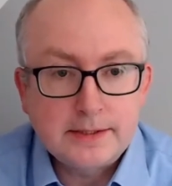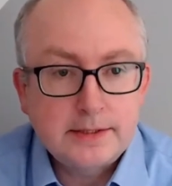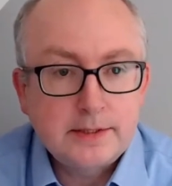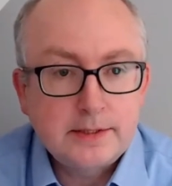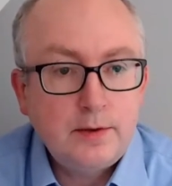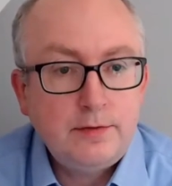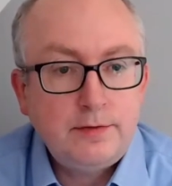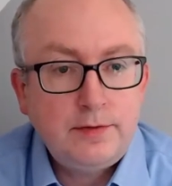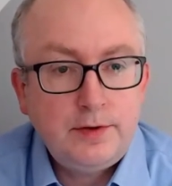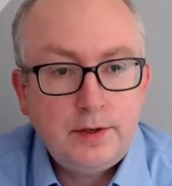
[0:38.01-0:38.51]
So
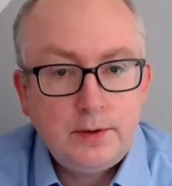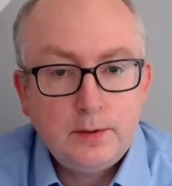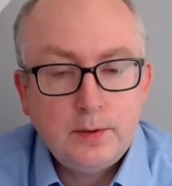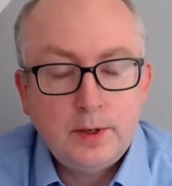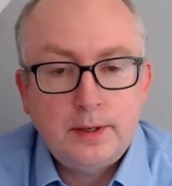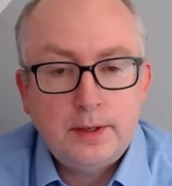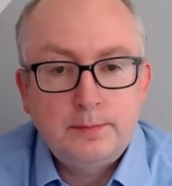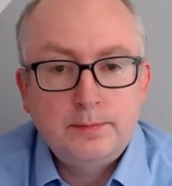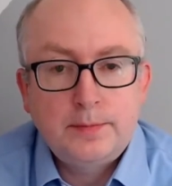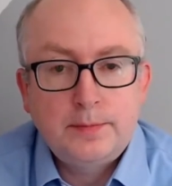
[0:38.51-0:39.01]
if you
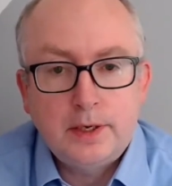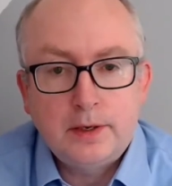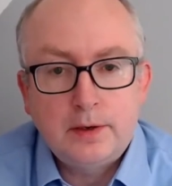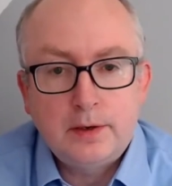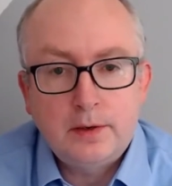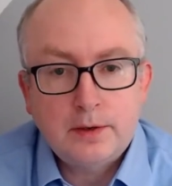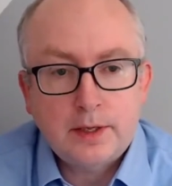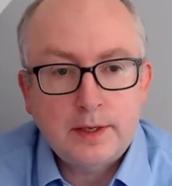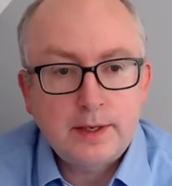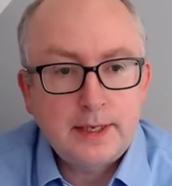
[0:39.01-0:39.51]

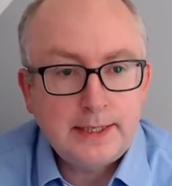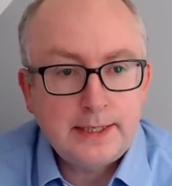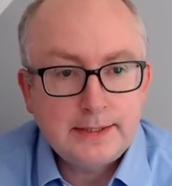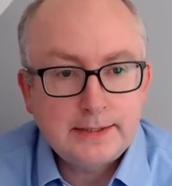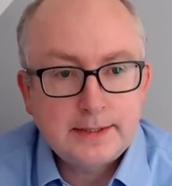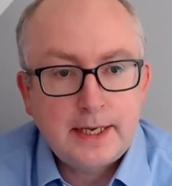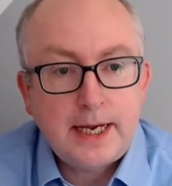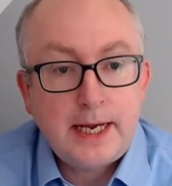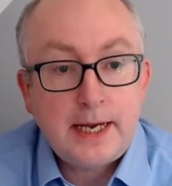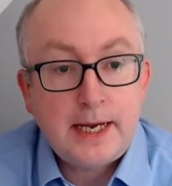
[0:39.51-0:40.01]
look at these
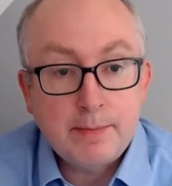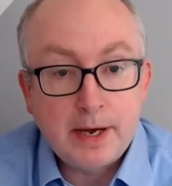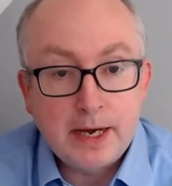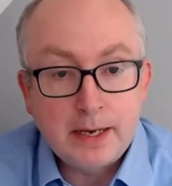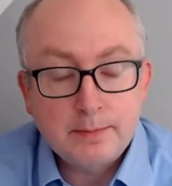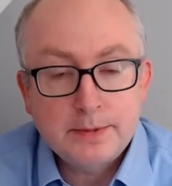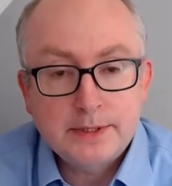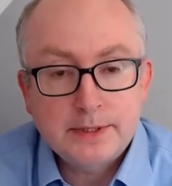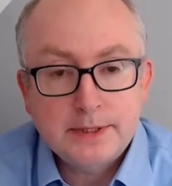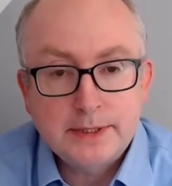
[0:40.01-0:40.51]
heat
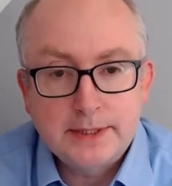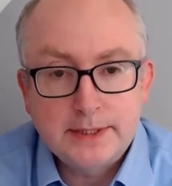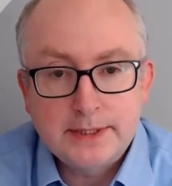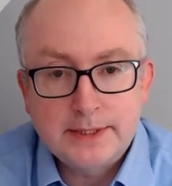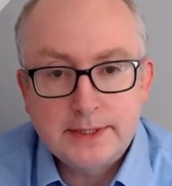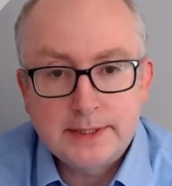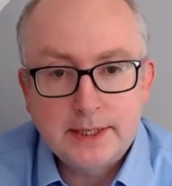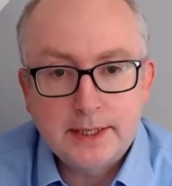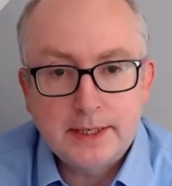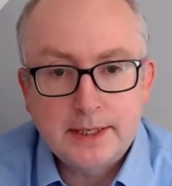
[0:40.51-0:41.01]
maps,
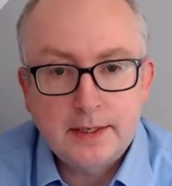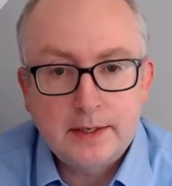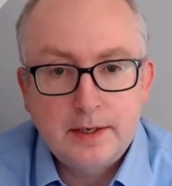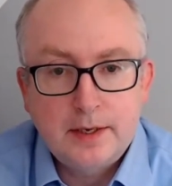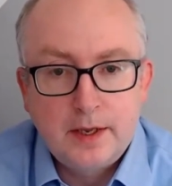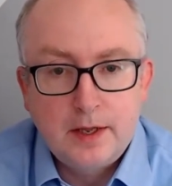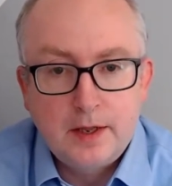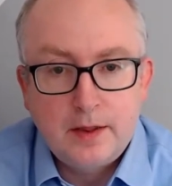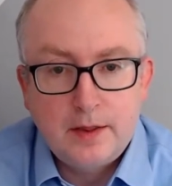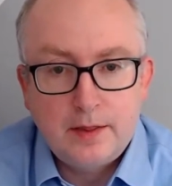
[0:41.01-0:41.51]
and
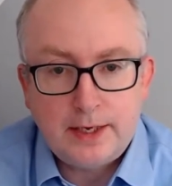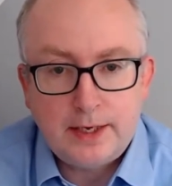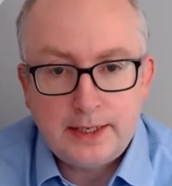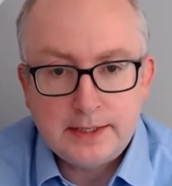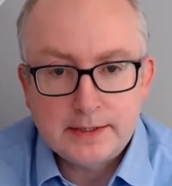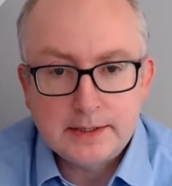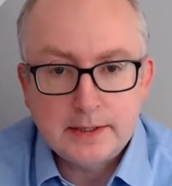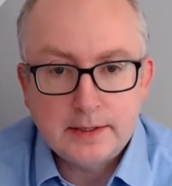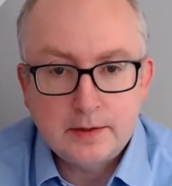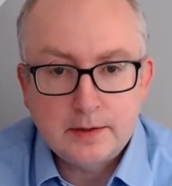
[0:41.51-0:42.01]
these are